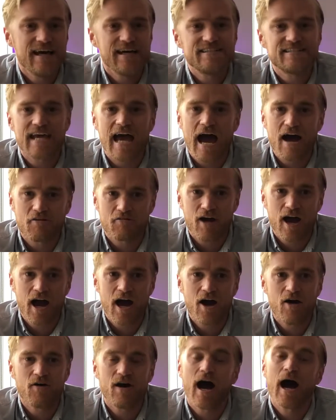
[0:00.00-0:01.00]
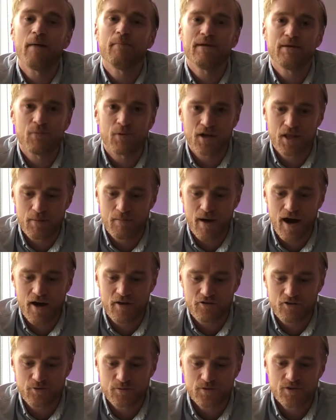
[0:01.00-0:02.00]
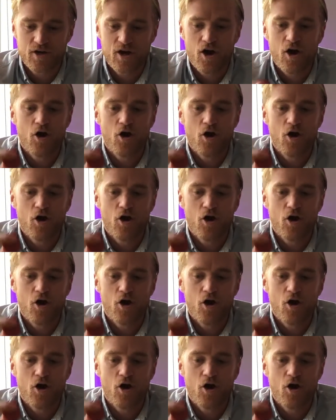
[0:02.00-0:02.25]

towel rail um, in one of the bathrooms.